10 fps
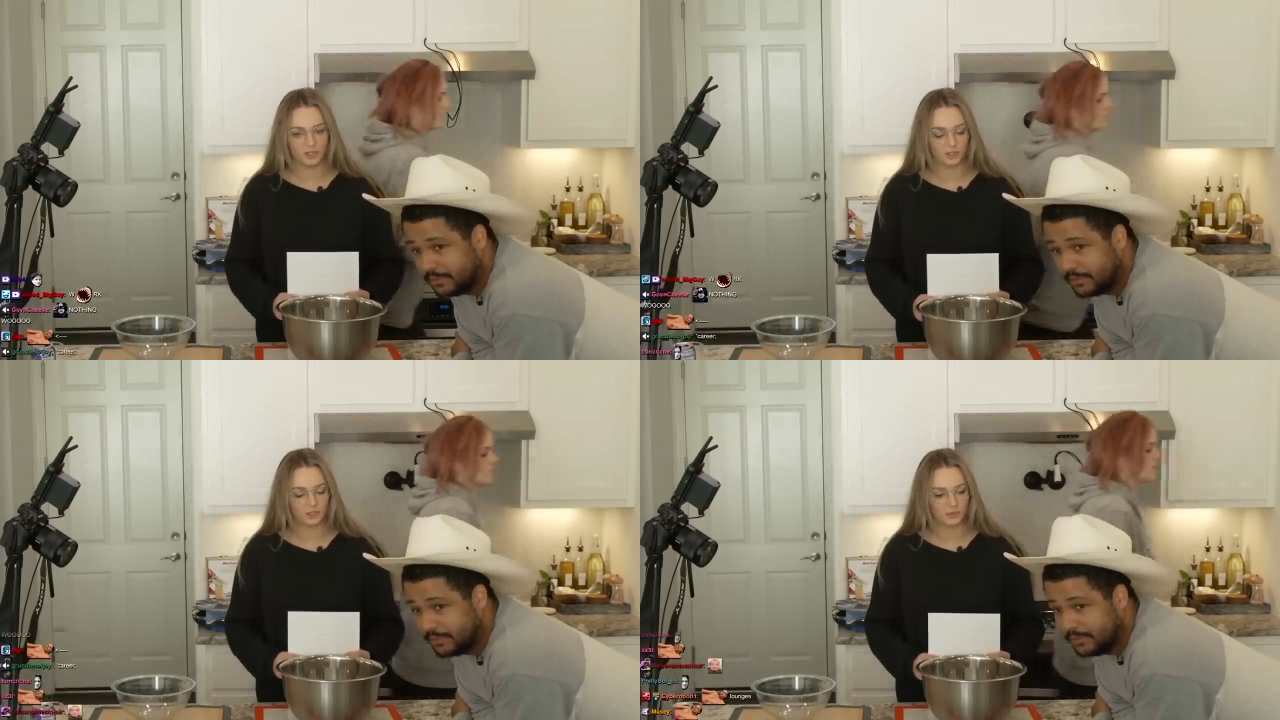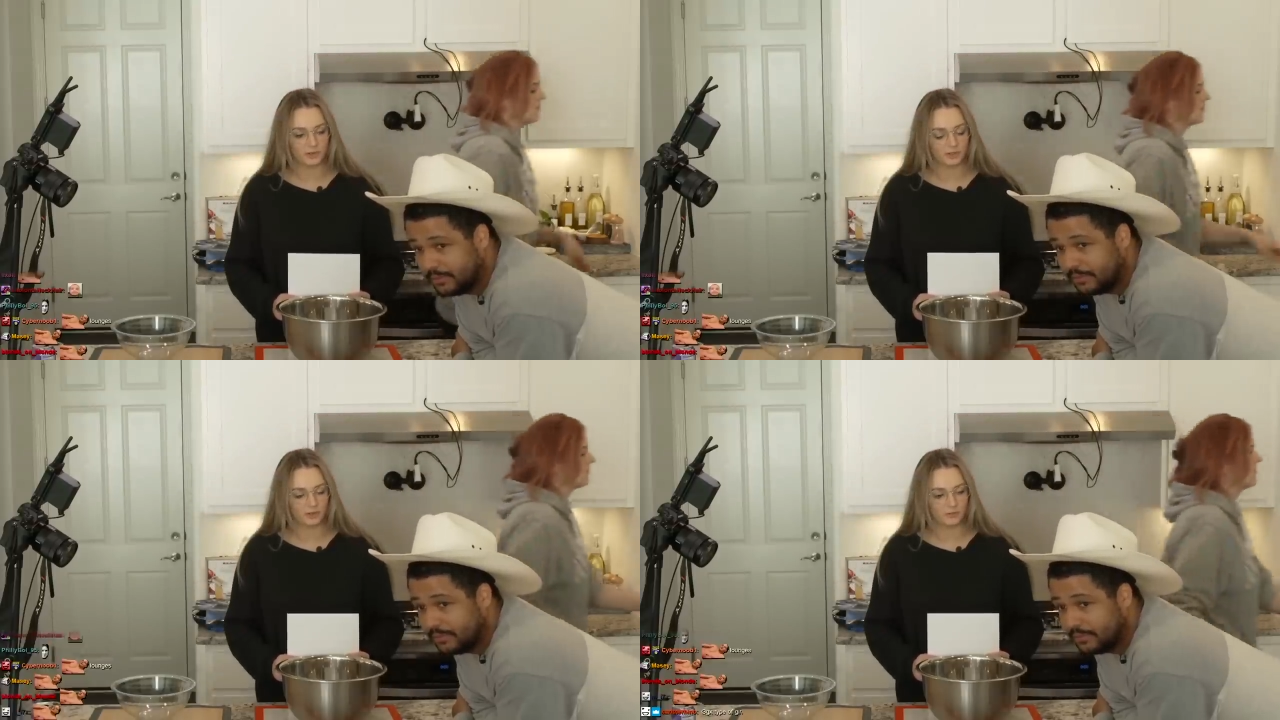Speaker 1: you're doing
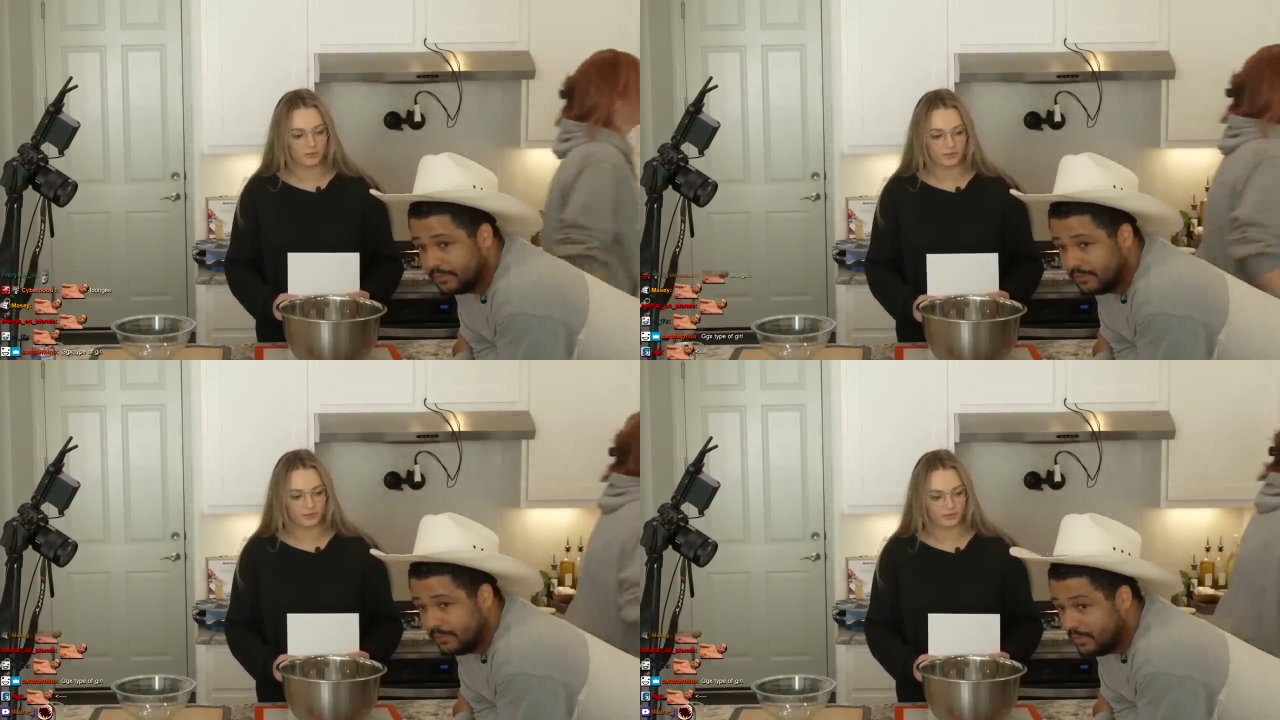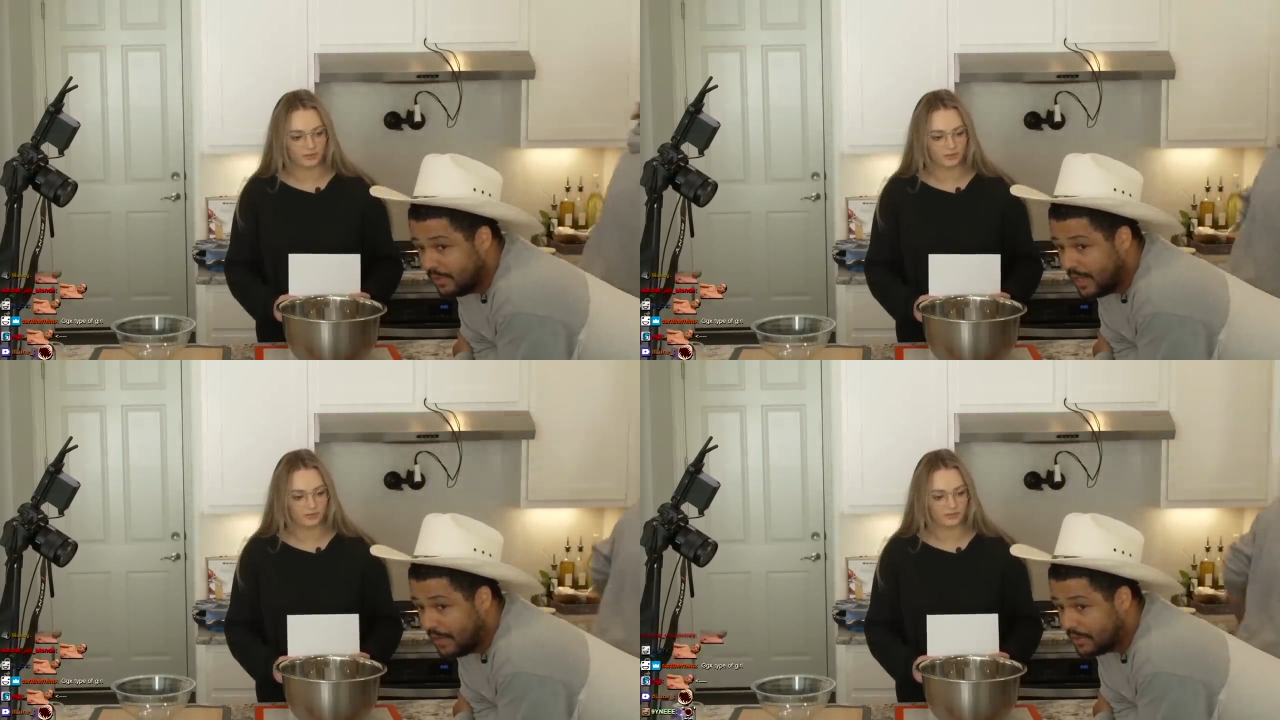hard work?
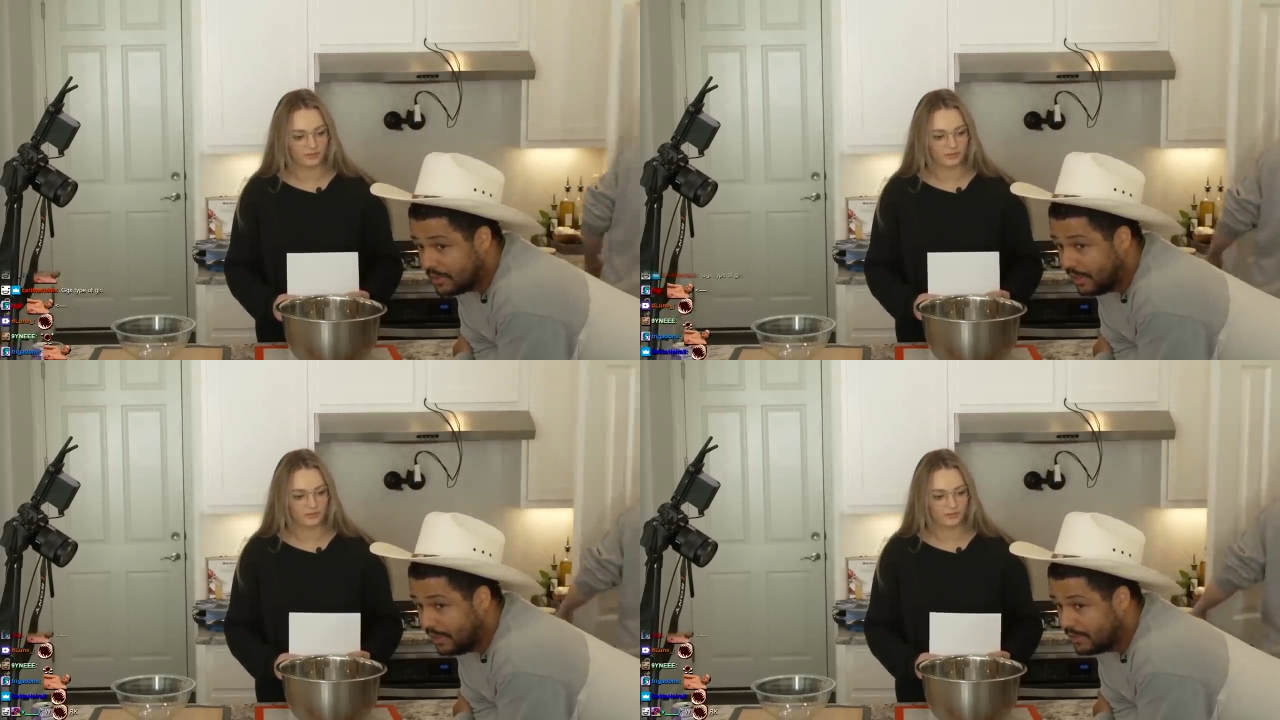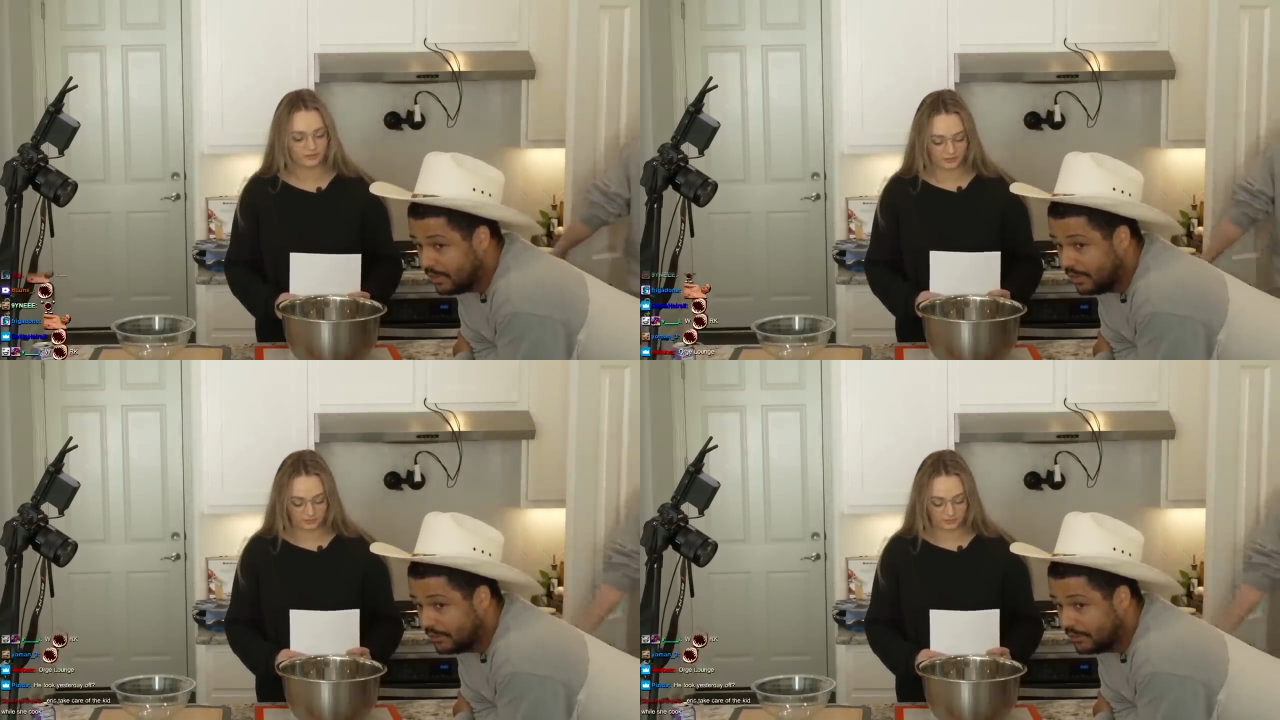
Speaker 2: Not in the slightest, no.